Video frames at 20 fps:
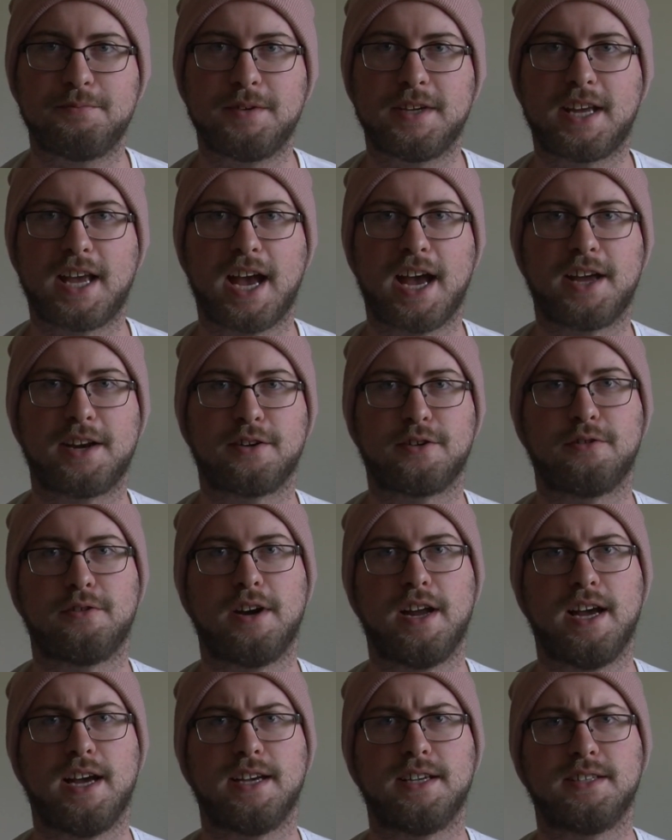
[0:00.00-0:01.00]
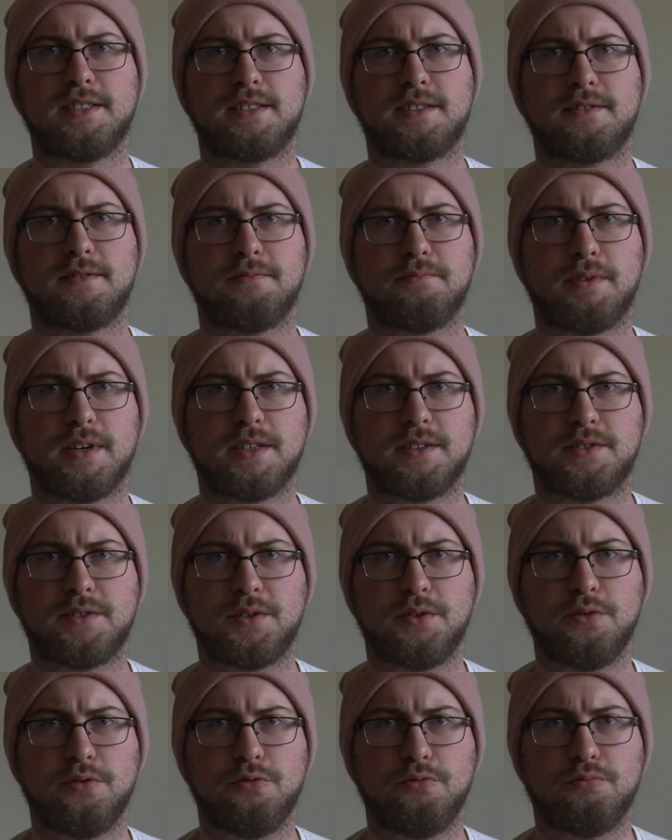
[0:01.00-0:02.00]
tend to be
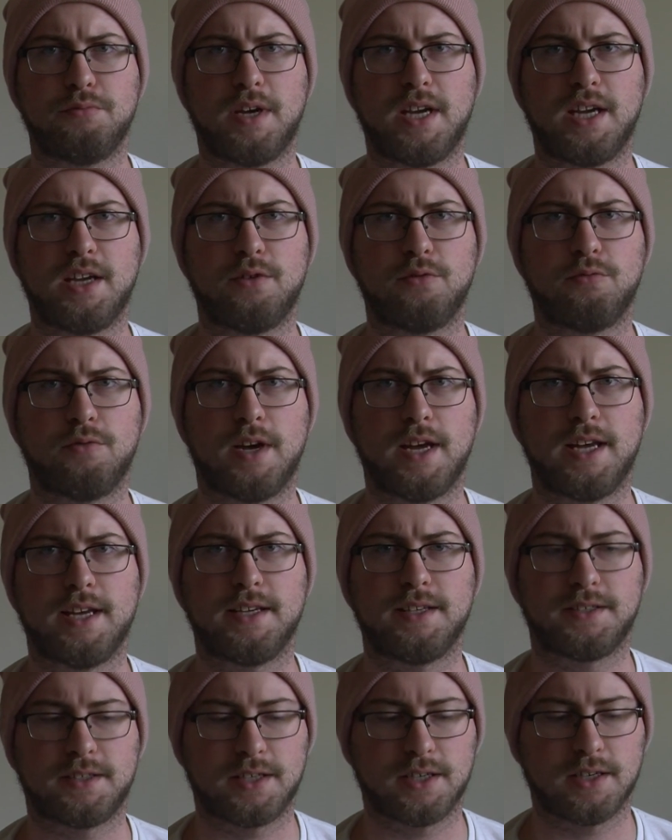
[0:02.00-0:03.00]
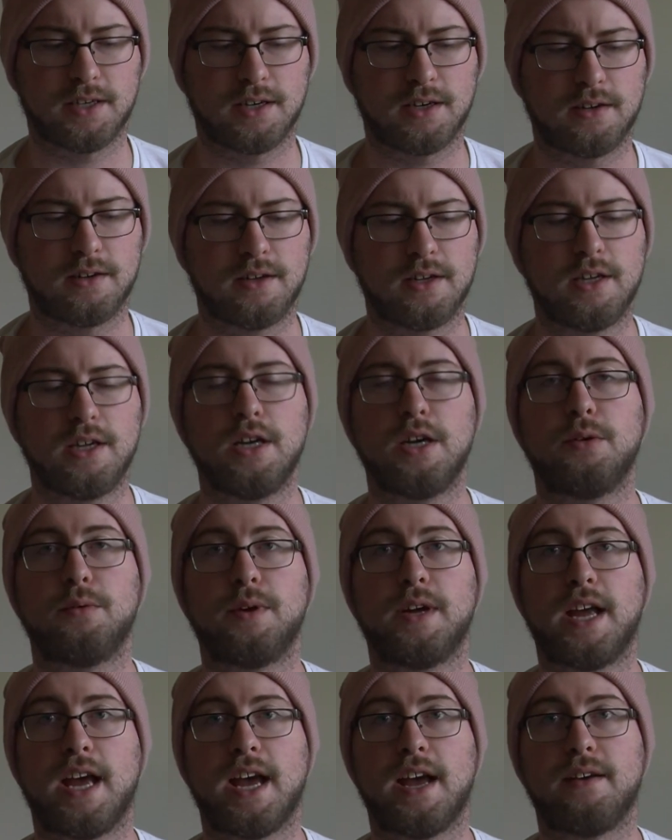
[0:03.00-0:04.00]
categorized by two main ways
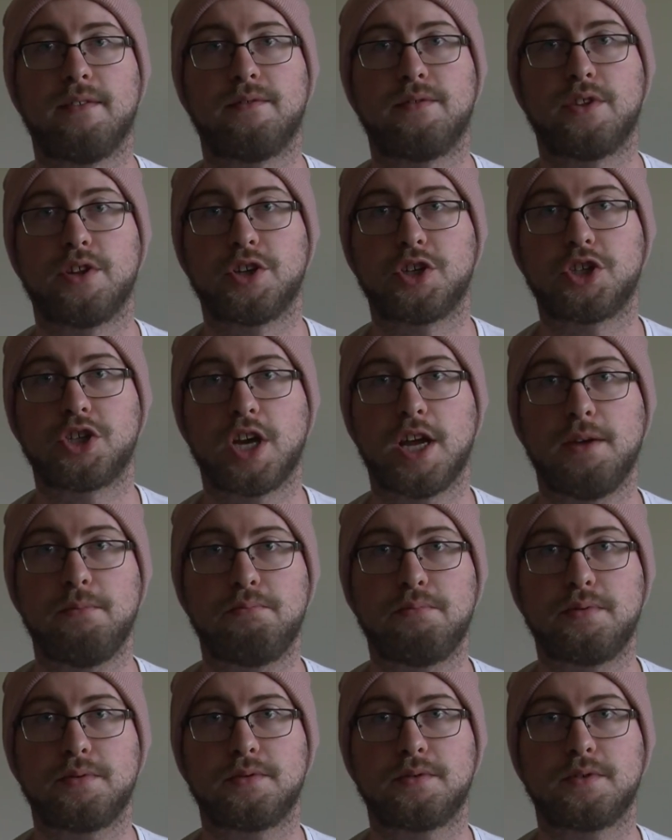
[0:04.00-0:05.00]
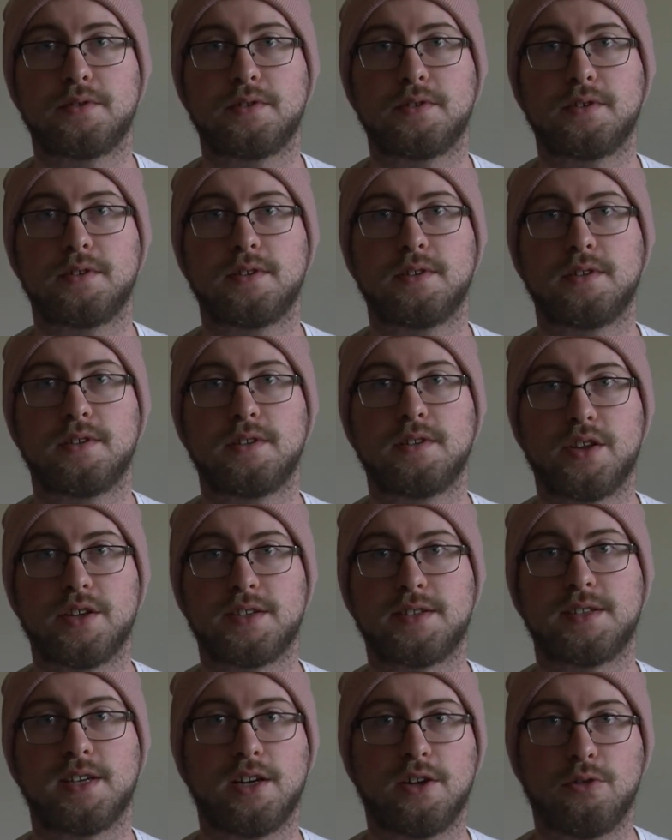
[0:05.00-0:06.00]
here. We have the shape
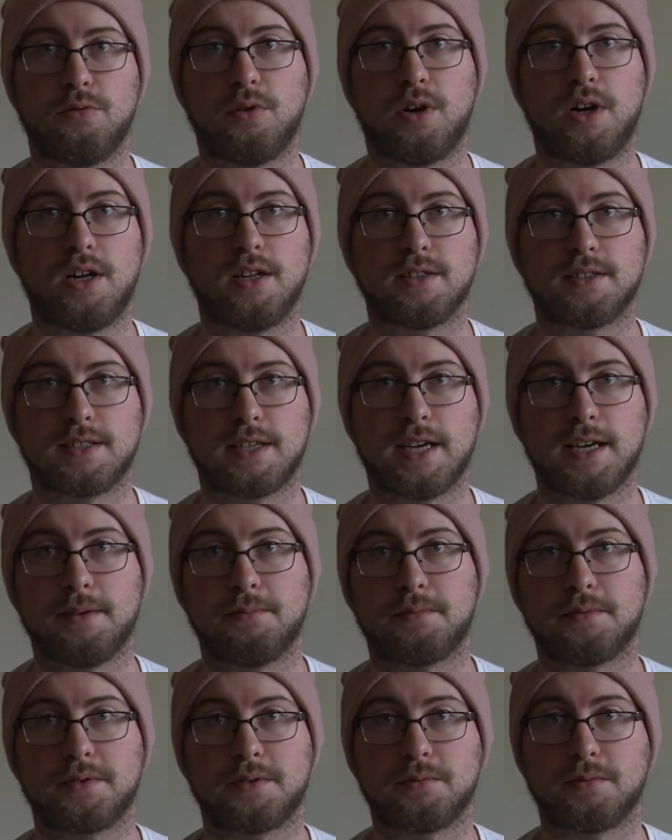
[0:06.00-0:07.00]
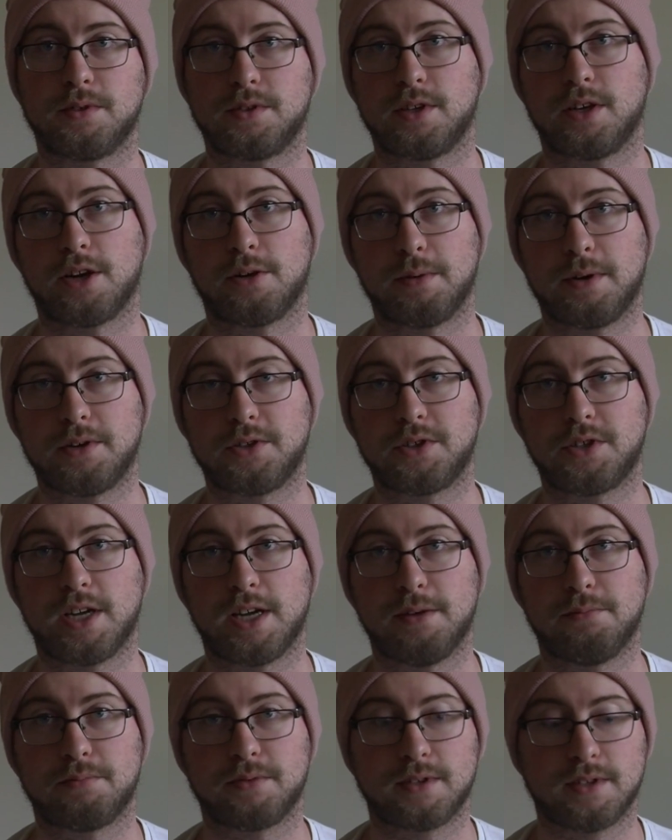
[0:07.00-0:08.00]
and the cell wall type. So we're
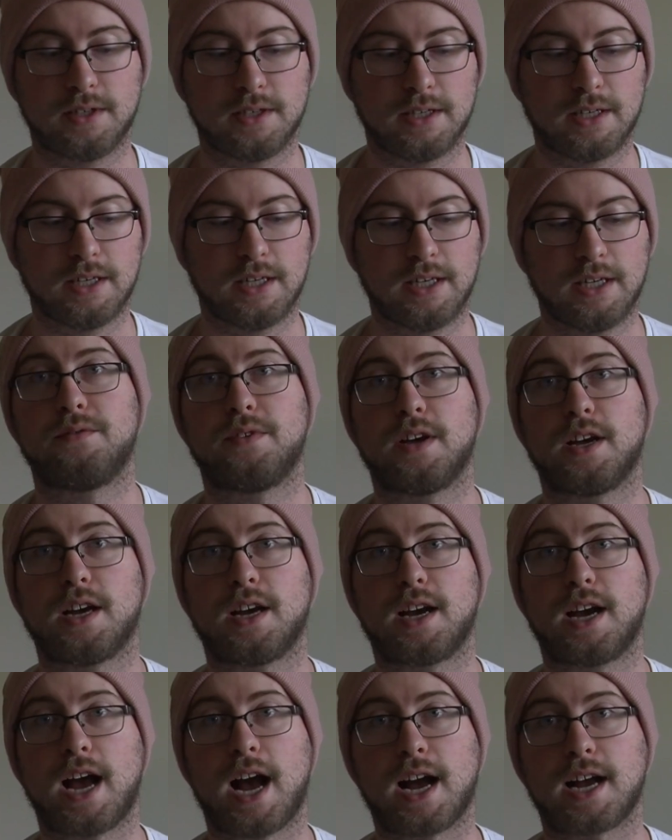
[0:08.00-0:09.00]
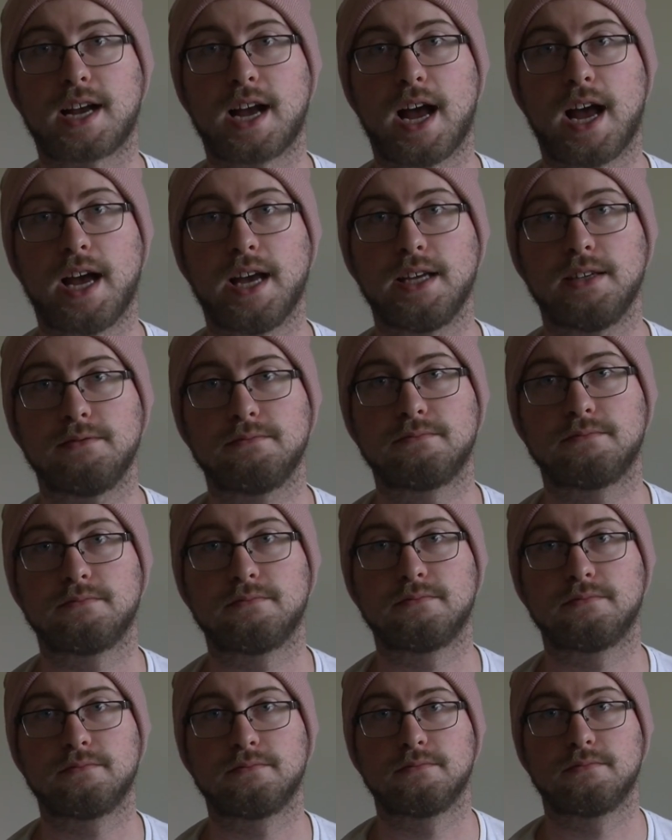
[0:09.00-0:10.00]
talking about shape. First we have
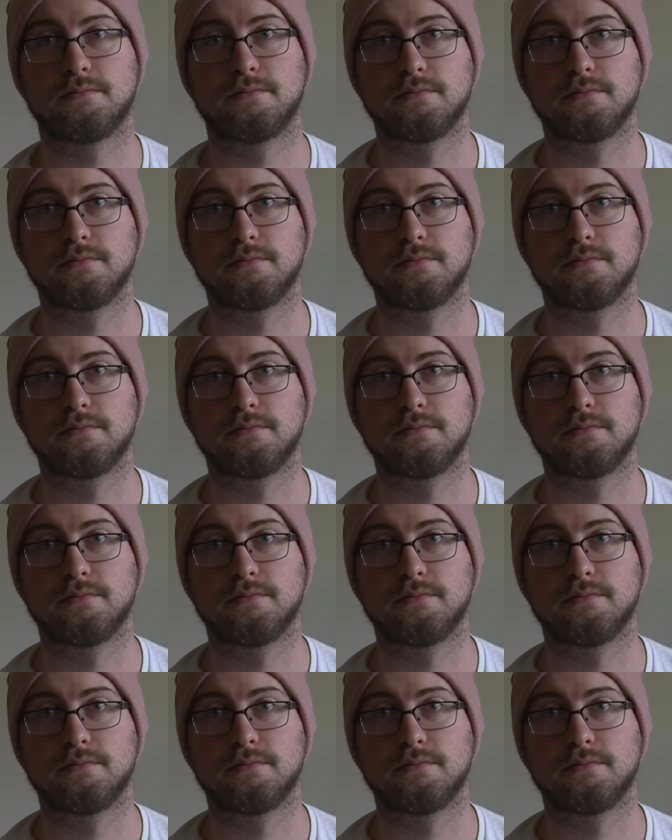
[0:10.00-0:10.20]
cocci.